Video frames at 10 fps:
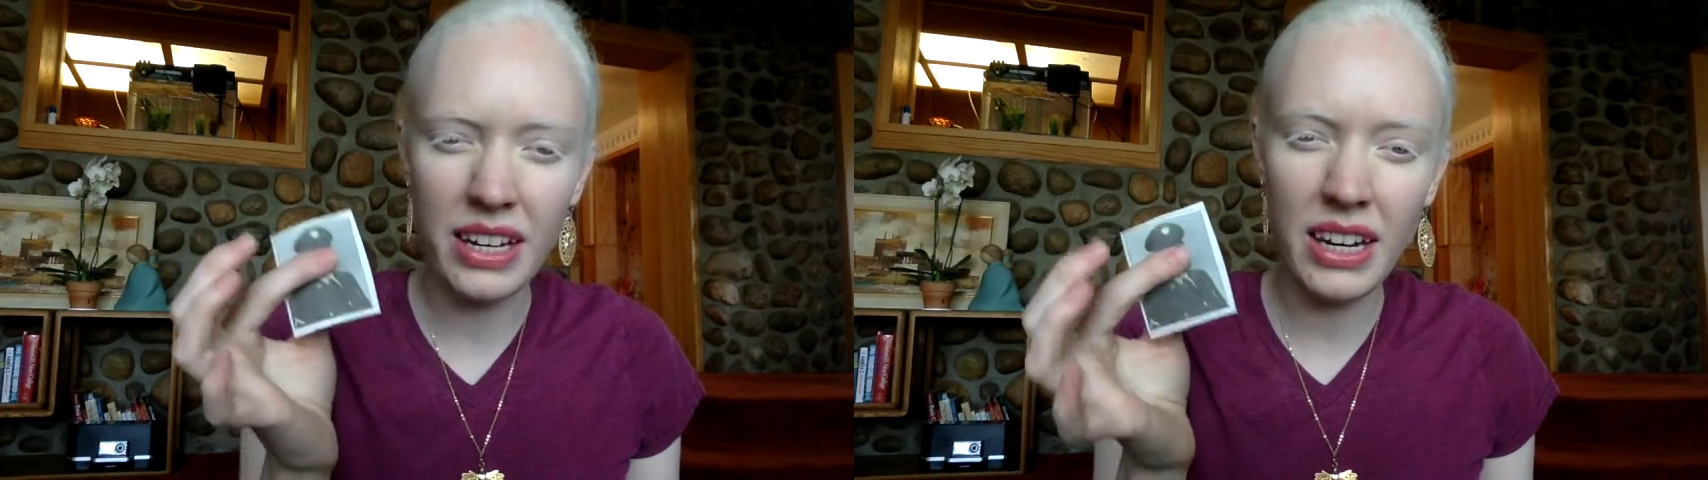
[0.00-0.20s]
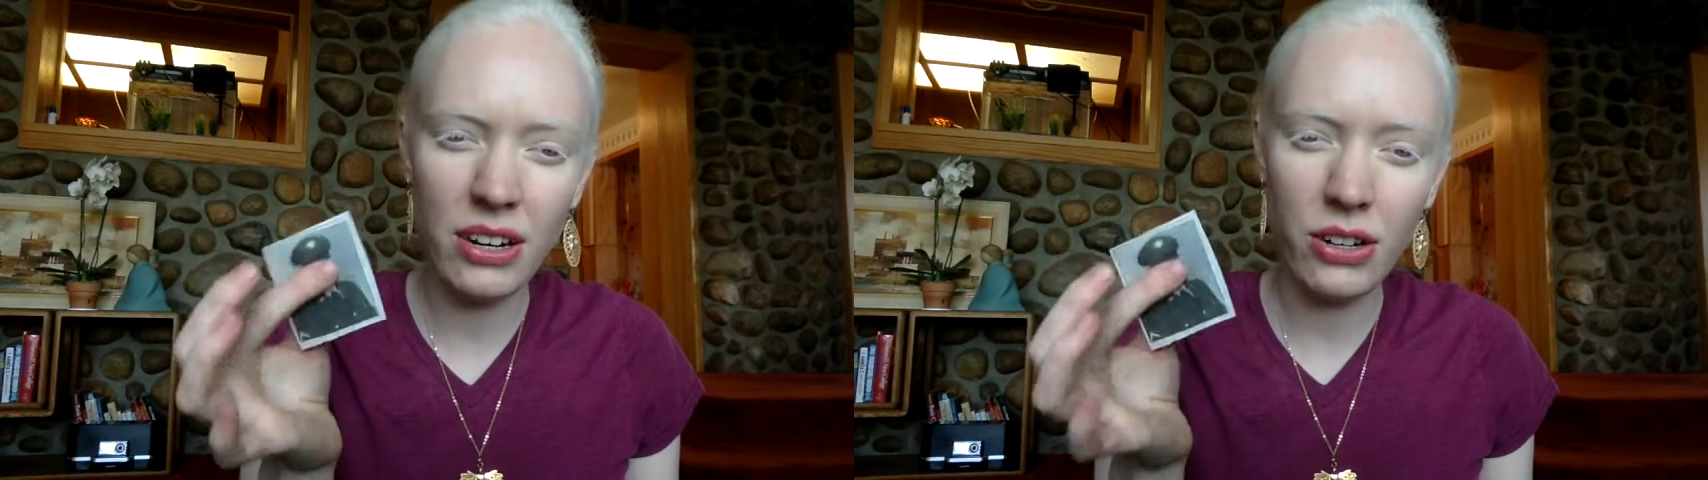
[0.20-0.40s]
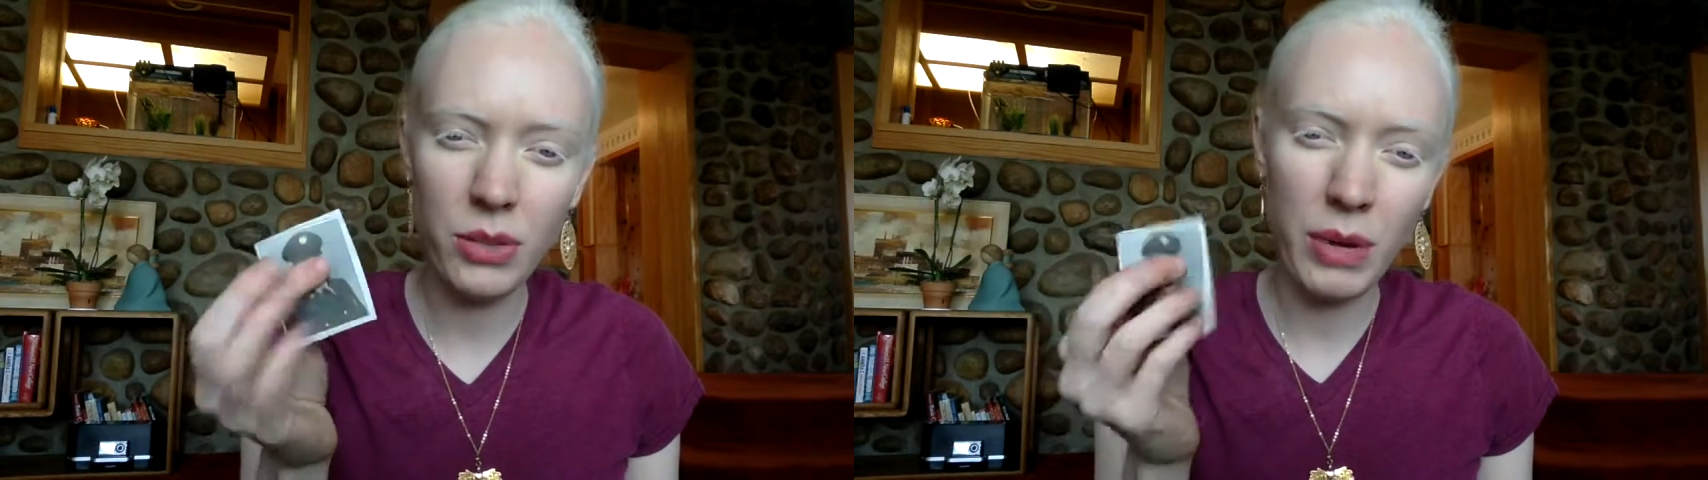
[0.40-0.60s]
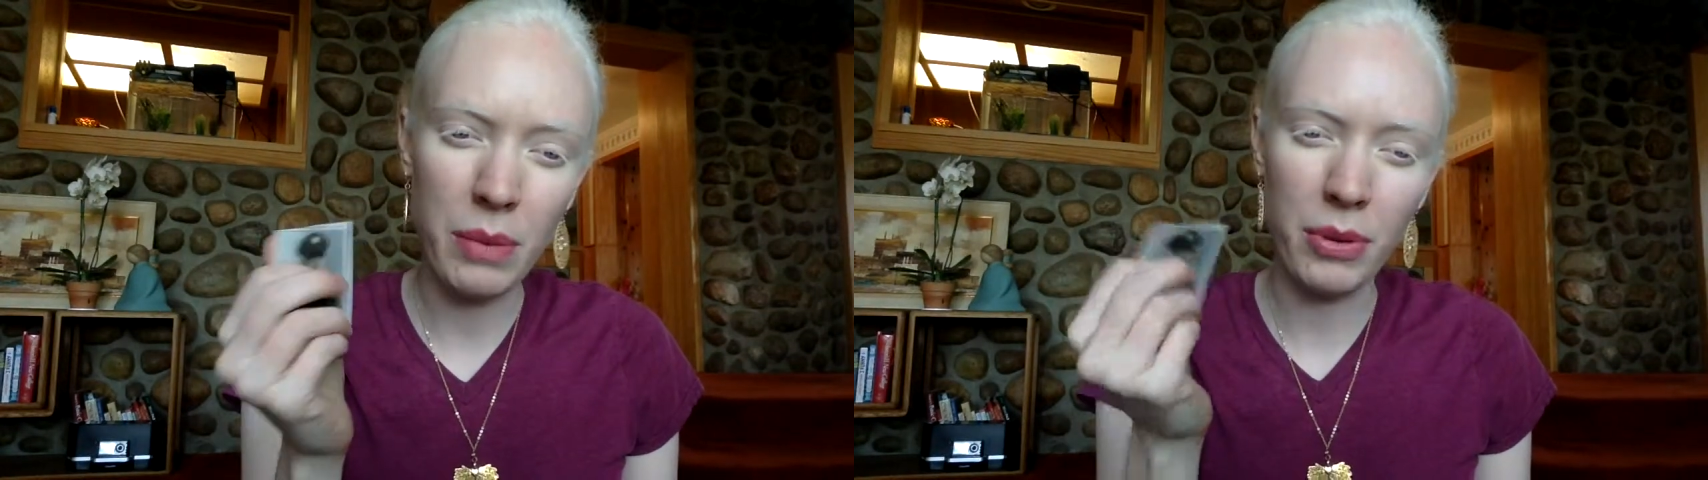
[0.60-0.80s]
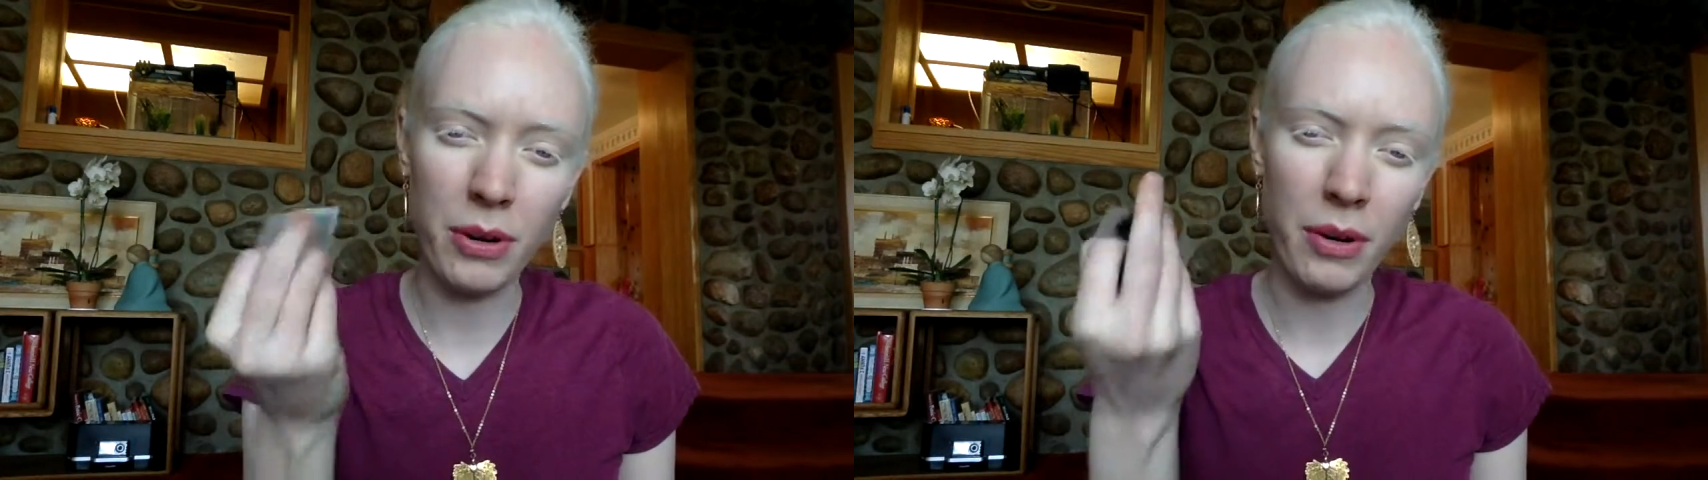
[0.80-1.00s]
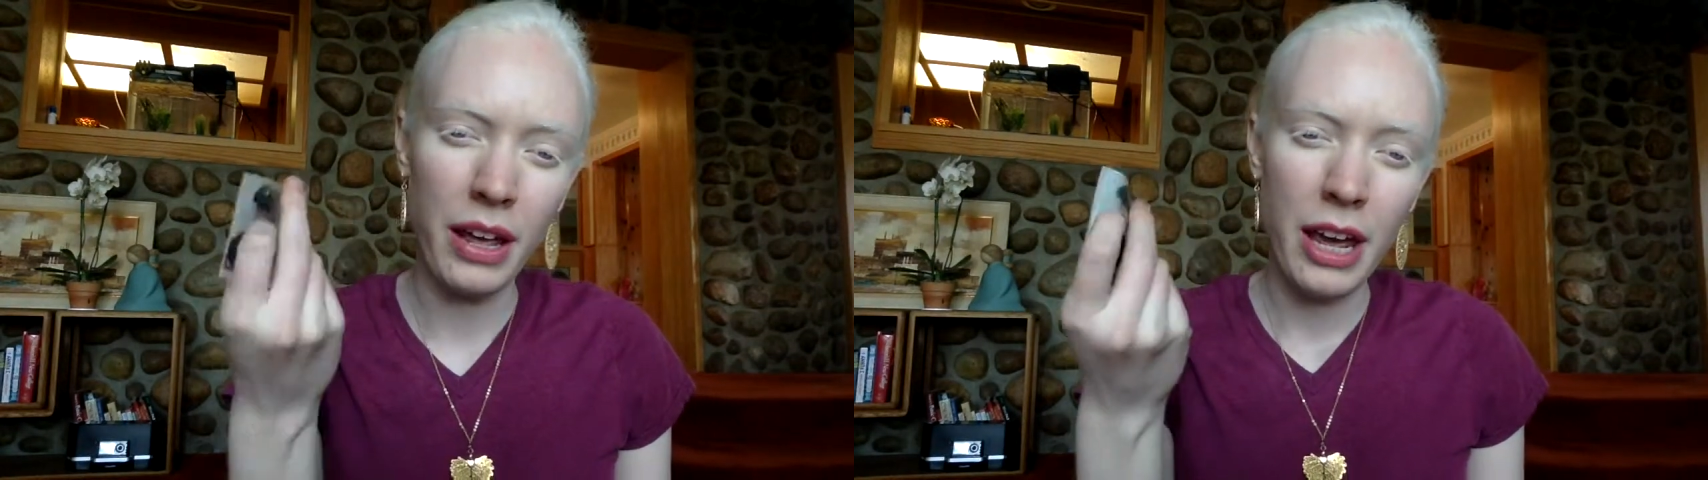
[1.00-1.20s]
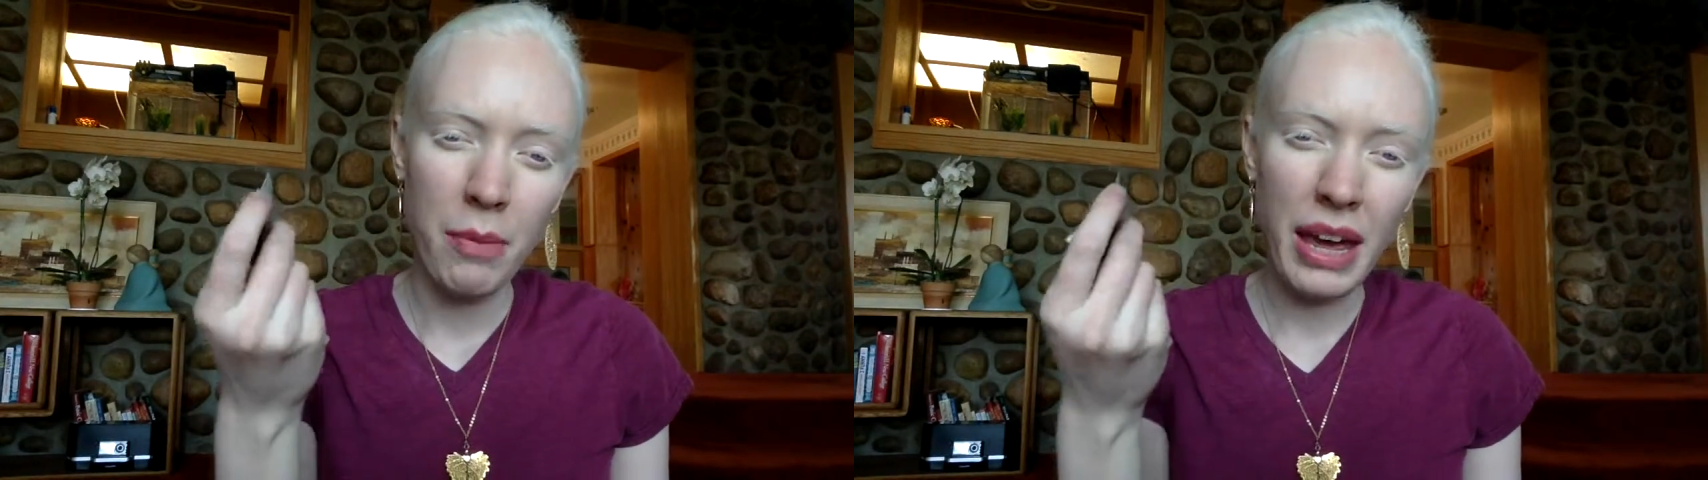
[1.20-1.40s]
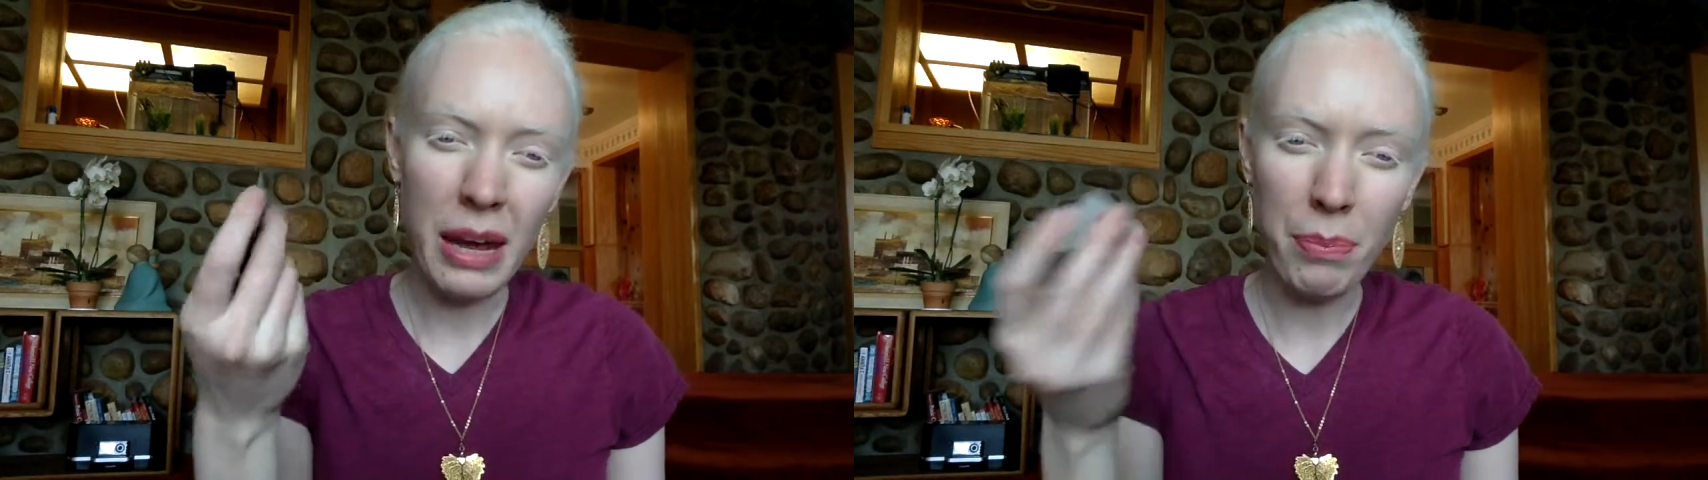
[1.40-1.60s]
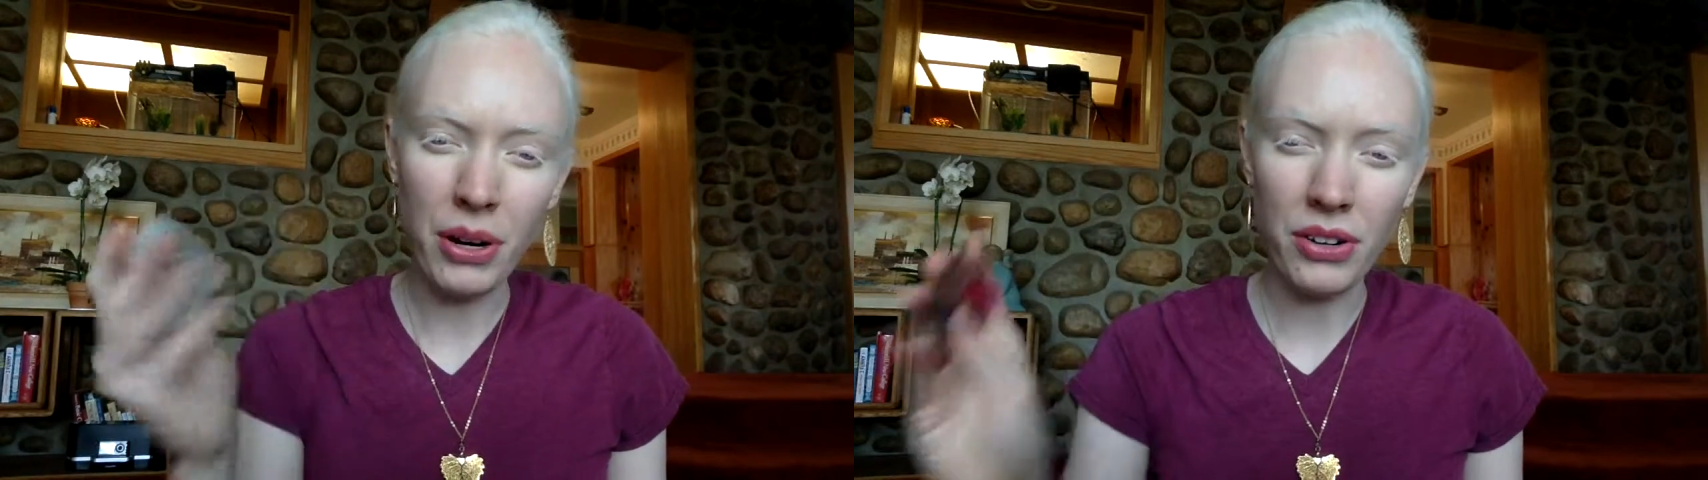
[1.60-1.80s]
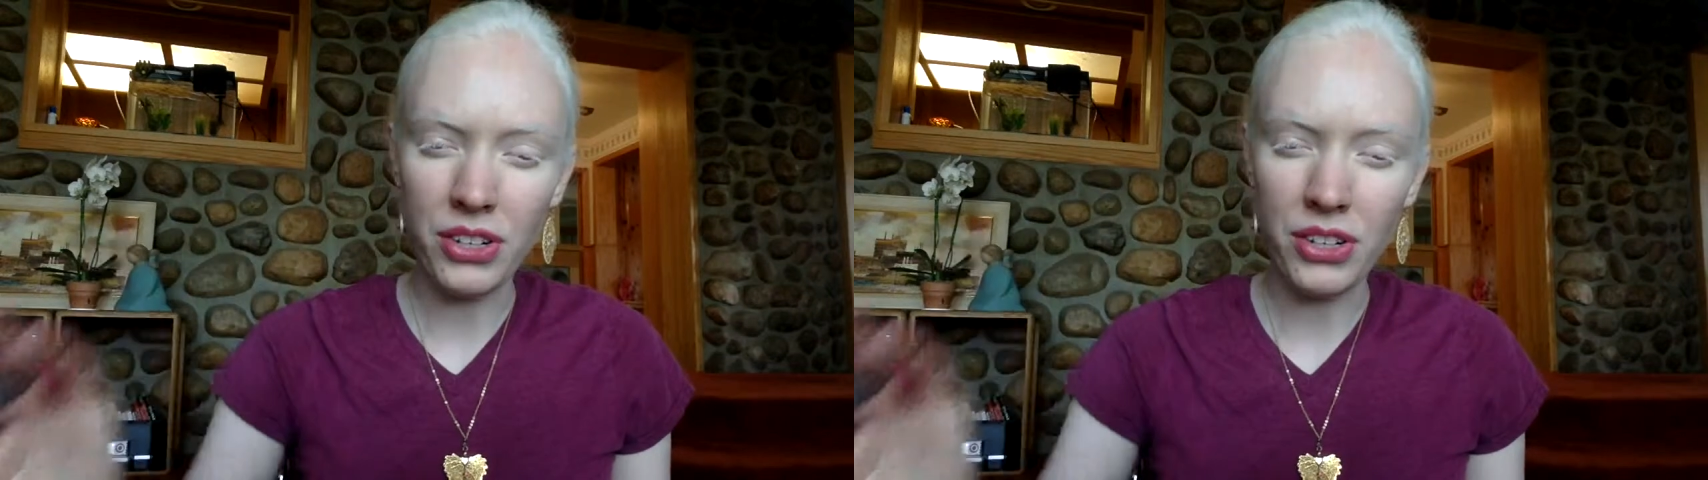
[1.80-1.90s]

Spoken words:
in newspaper paper.